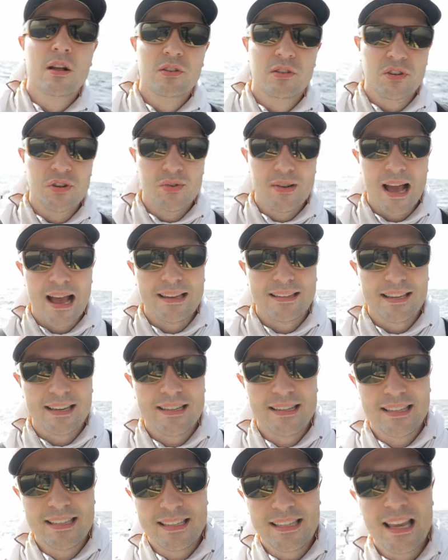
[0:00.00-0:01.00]
so you guys
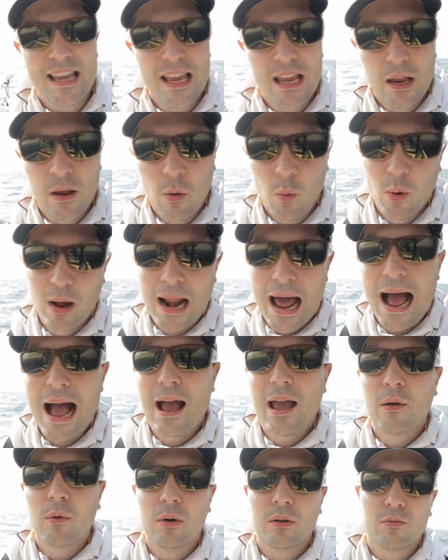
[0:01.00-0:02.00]
can see what
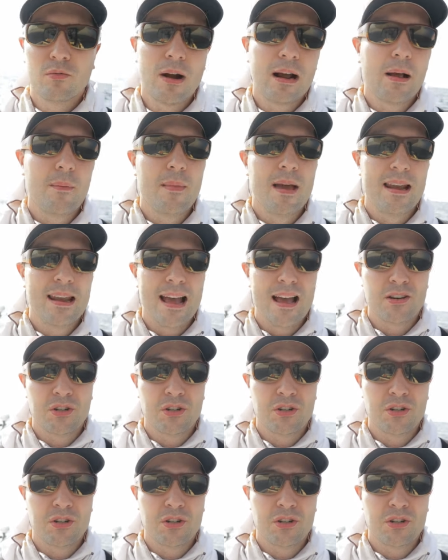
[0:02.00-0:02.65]
I would recommend